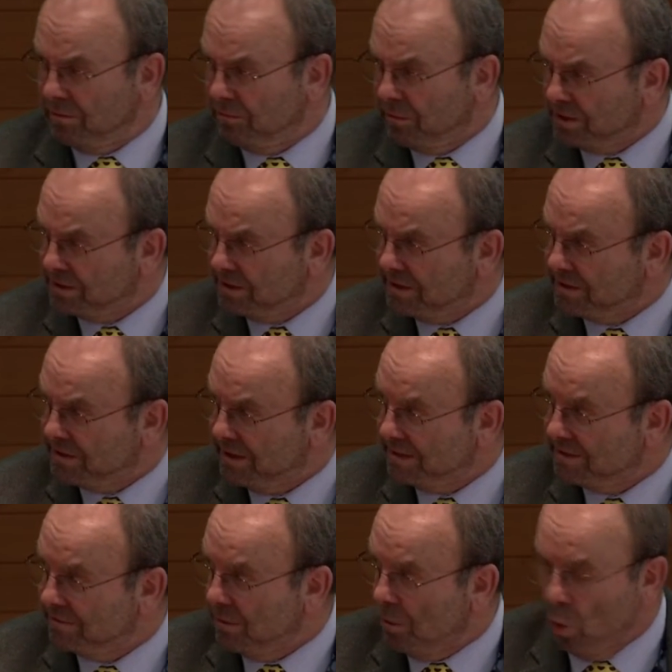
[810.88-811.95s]
what is this?
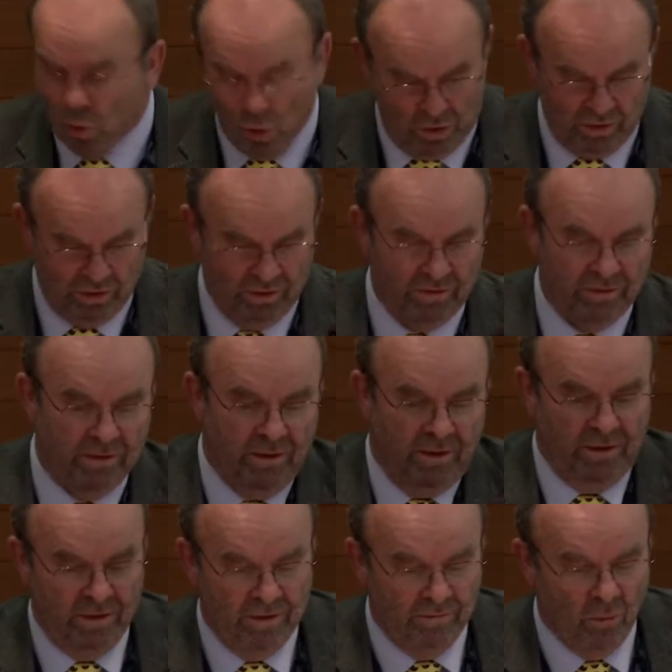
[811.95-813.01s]
Oh,
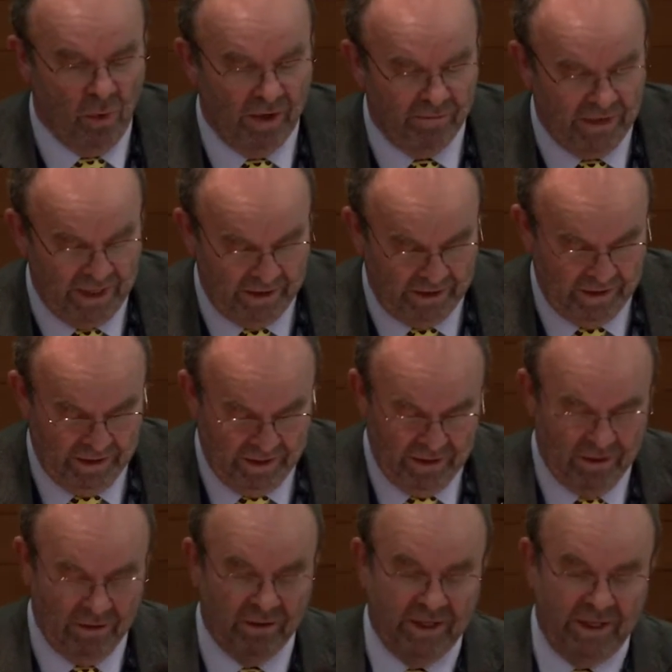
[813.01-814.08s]
1 minute.
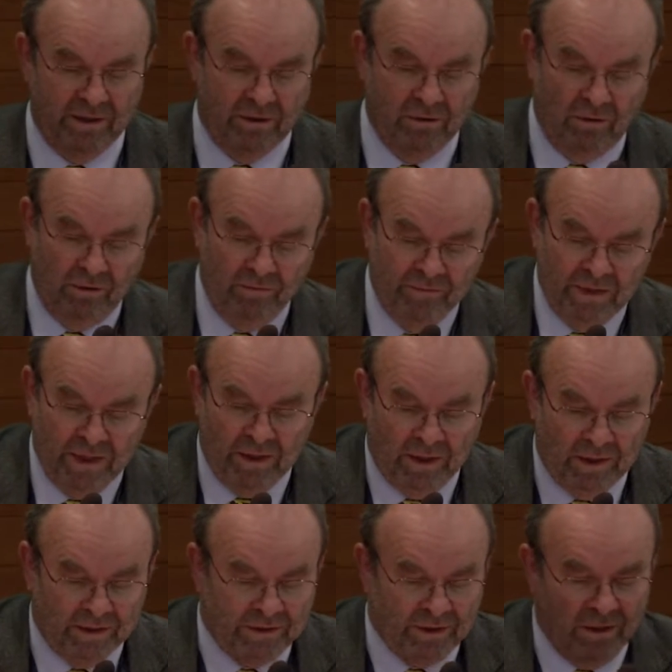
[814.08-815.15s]
Okay, cool.
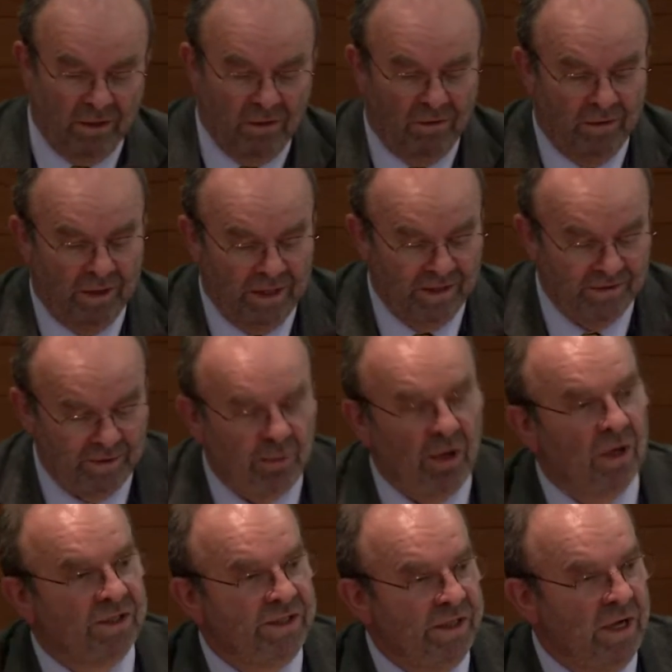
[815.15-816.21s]
So the
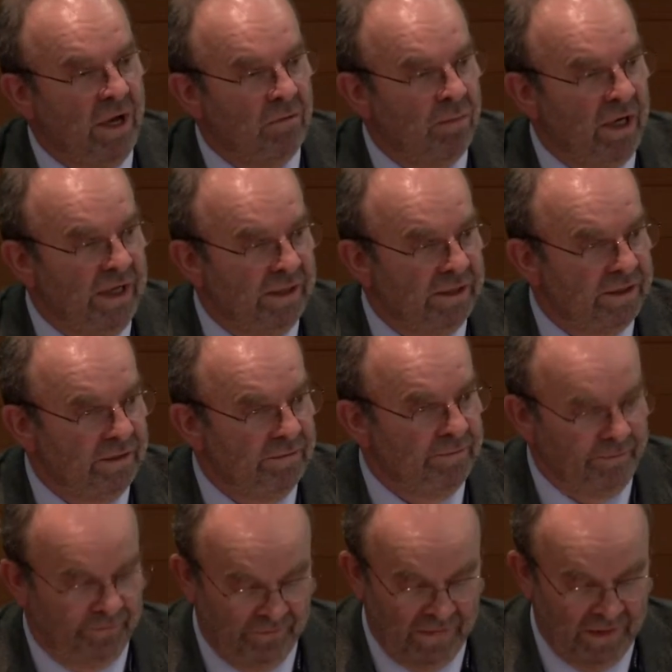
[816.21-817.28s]
policy now in place.
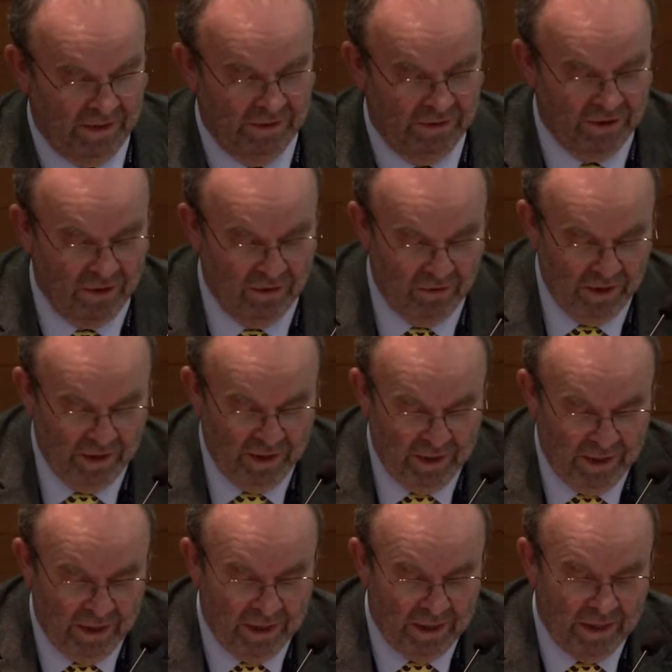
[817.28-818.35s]
So
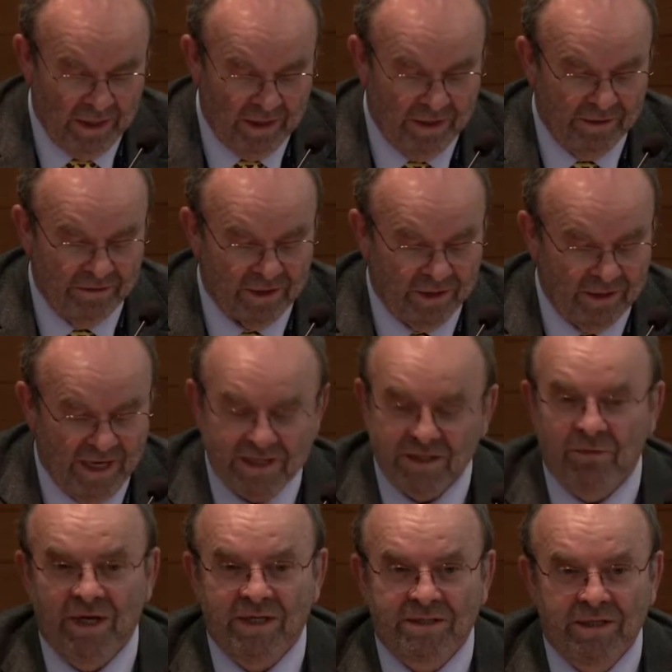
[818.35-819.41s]
the next
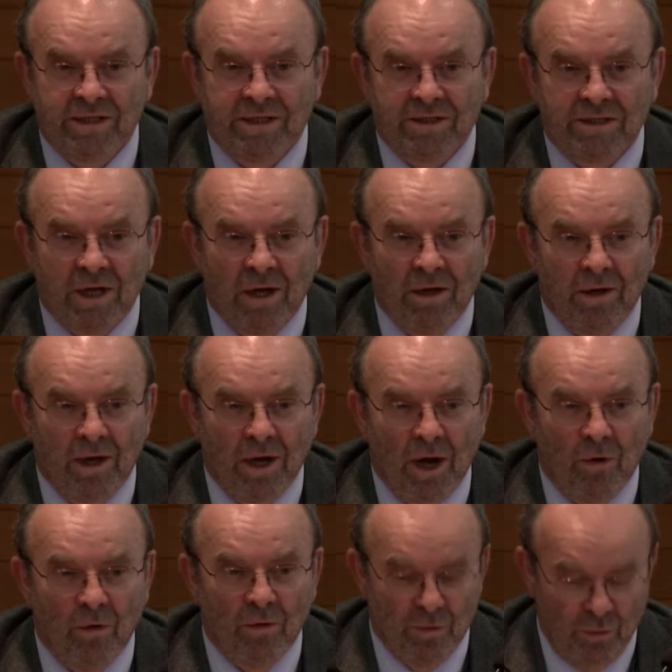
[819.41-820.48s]
question is,
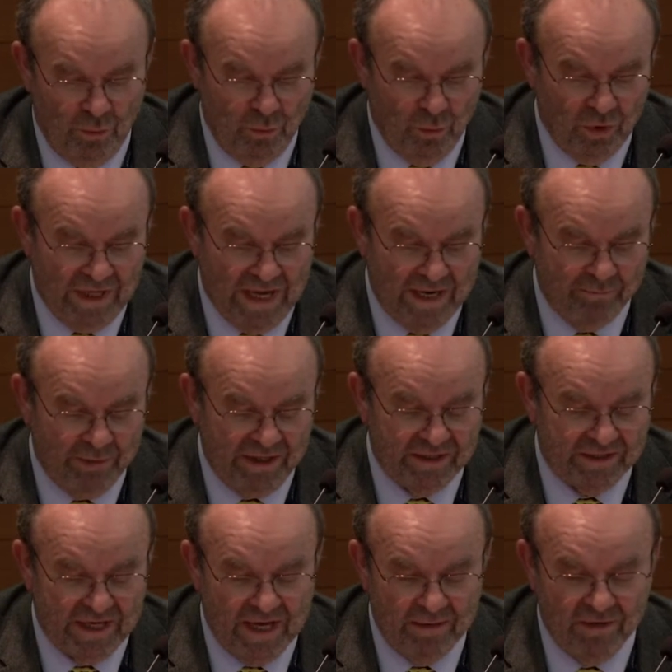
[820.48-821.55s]
how would that be the
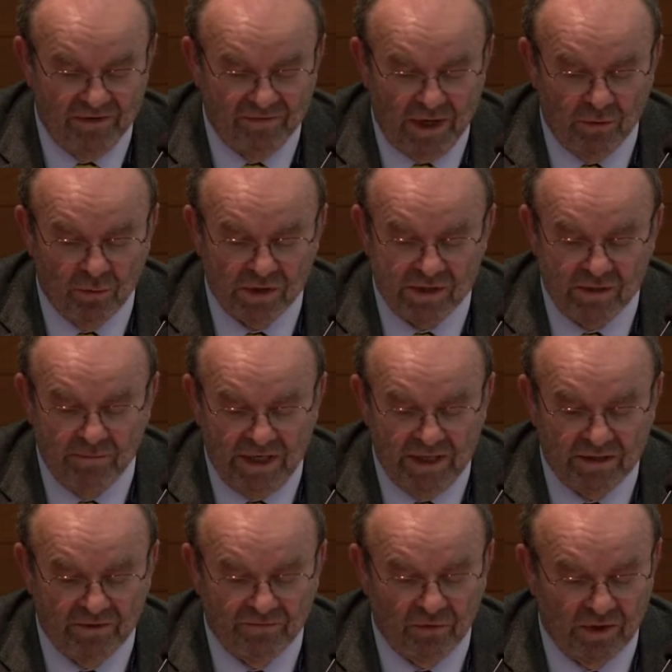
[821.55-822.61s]
same if I was the
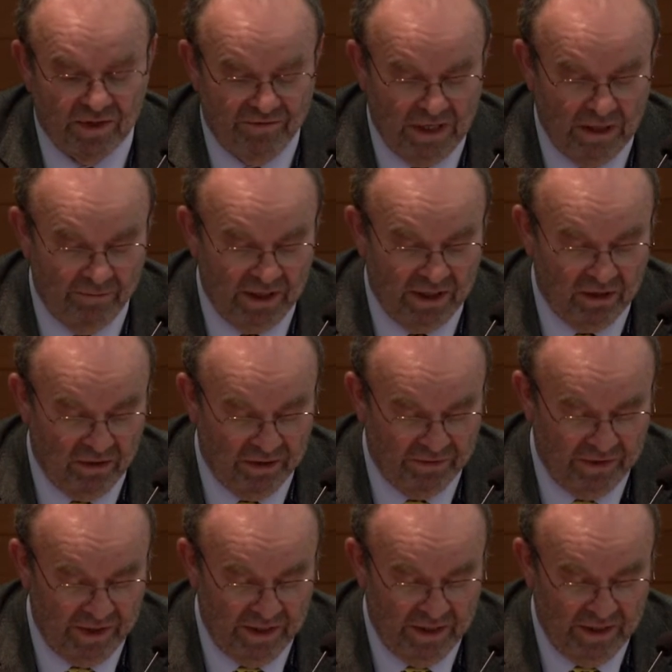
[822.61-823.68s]
minister for a developing
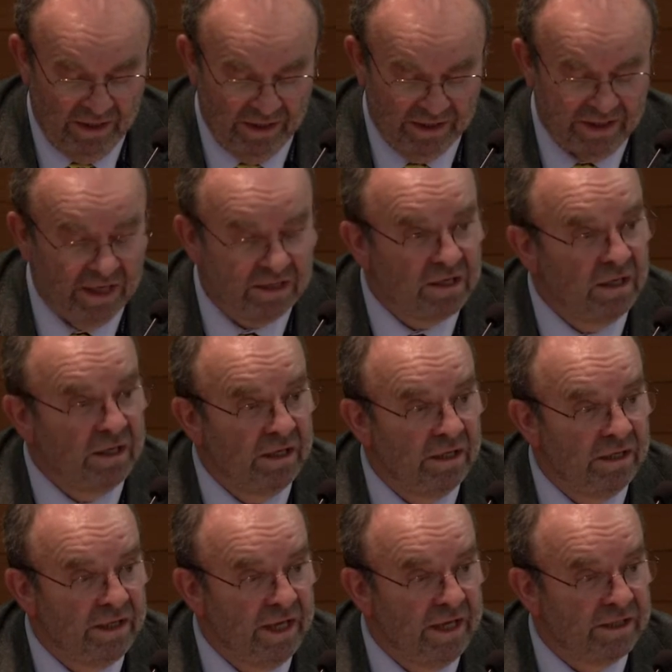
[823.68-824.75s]
country? Essentially,
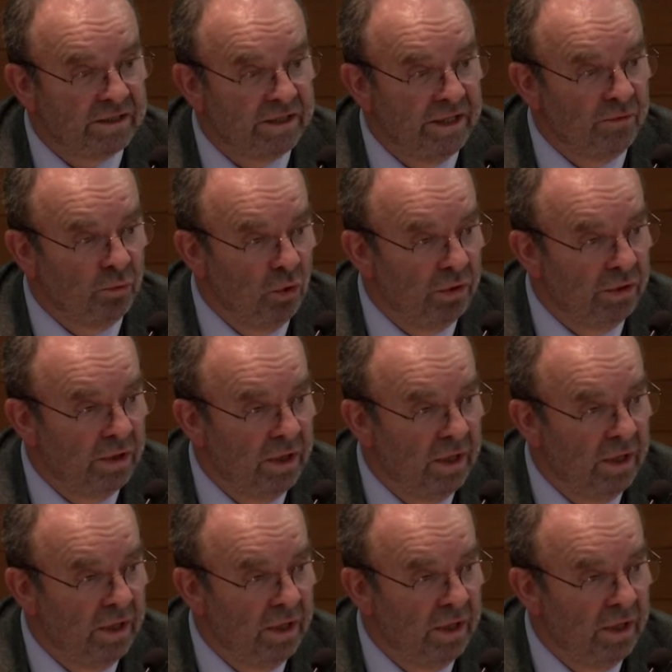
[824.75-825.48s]
yes, it would,